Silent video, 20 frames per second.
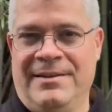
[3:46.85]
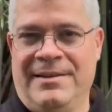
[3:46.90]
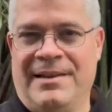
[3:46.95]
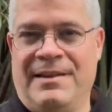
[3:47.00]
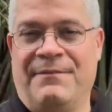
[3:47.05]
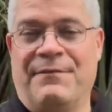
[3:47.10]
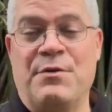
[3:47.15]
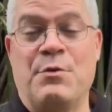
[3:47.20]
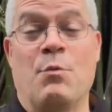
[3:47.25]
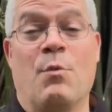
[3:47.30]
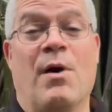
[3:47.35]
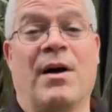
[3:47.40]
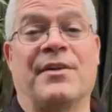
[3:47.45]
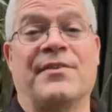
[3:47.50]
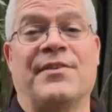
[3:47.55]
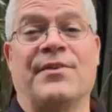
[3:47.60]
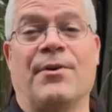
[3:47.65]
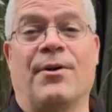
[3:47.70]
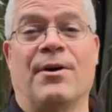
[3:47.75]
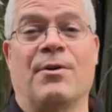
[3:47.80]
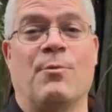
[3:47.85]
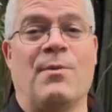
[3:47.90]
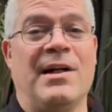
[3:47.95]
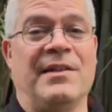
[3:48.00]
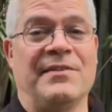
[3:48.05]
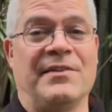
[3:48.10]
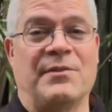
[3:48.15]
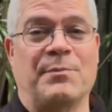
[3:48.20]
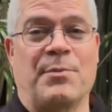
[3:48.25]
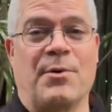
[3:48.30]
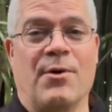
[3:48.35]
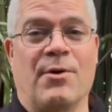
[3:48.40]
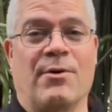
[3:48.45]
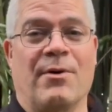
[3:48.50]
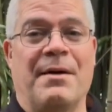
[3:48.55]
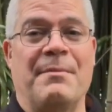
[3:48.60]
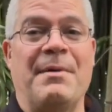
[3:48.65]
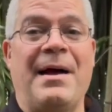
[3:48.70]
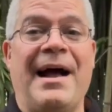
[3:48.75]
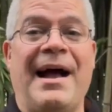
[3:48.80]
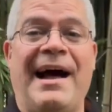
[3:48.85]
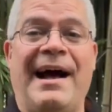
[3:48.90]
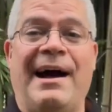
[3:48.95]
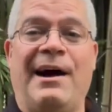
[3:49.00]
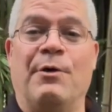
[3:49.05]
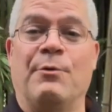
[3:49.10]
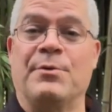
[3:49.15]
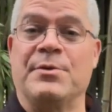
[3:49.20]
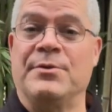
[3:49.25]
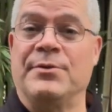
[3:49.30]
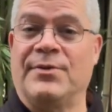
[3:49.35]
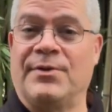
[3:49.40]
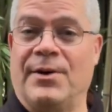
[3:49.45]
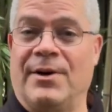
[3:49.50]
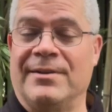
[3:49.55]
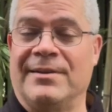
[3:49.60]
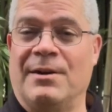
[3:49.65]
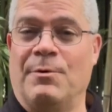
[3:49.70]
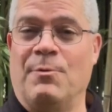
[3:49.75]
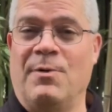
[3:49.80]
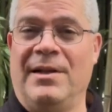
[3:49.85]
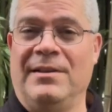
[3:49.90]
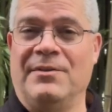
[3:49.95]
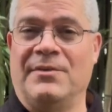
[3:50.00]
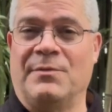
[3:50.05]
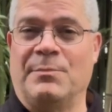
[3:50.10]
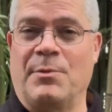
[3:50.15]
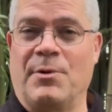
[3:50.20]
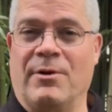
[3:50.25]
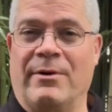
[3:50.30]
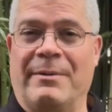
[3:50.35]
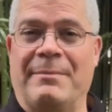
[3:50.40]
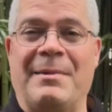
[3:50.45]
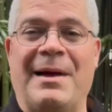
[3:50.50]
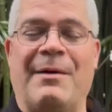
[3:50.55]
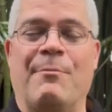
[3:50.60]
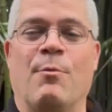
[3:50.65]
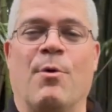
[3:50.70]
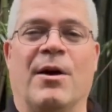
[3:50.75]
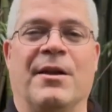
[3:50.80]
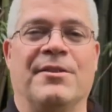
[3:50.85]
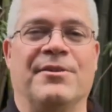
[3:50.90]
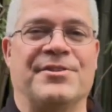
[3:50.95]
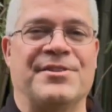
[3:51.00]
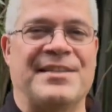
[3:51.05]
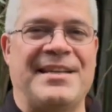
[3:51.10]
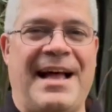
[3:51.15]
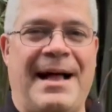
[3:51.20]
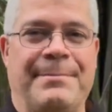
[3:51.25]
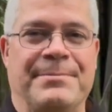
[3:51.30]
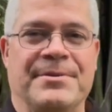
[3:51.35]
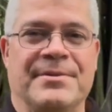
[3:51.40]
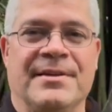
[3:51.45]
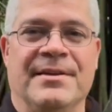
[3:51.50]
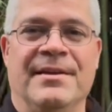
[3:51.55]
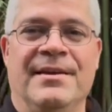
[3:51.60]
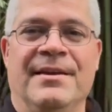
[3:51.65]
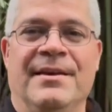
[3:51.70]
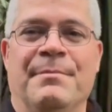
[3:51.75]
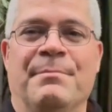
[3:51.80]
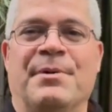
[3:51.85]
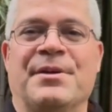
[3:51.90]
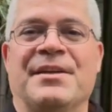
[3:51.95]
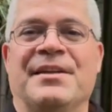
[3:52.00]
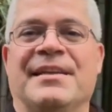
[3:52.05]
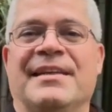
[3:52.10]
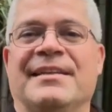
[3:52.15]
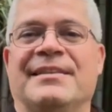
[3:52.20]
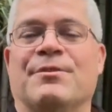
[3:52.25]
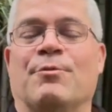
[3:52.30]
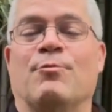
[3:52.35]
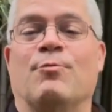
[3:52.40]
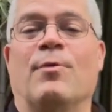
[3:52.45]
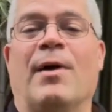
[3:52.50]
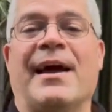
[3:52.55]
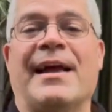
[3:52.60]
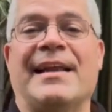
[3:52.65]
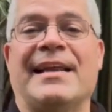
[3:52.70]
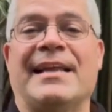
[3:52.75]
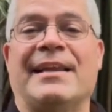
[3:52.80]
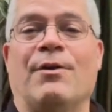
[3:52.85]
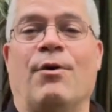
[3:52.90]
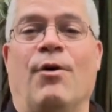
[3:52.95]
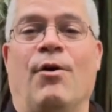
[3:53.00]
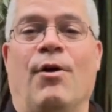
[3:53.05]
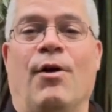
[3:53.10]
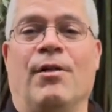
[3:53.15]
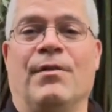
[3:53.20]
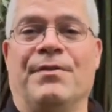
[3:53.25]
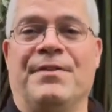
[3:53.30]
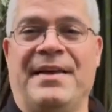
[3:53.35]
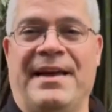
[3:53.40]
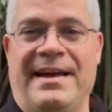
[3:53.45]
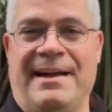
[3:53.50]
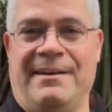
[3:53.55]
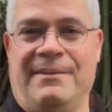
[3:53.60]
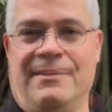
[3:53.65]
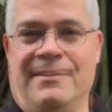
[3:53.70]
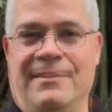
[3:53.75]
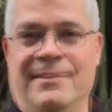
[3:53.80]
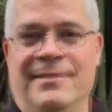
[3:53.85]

If you want to start a wellness program, how will you start that wellness program and what are the steps? But you need to write it all down.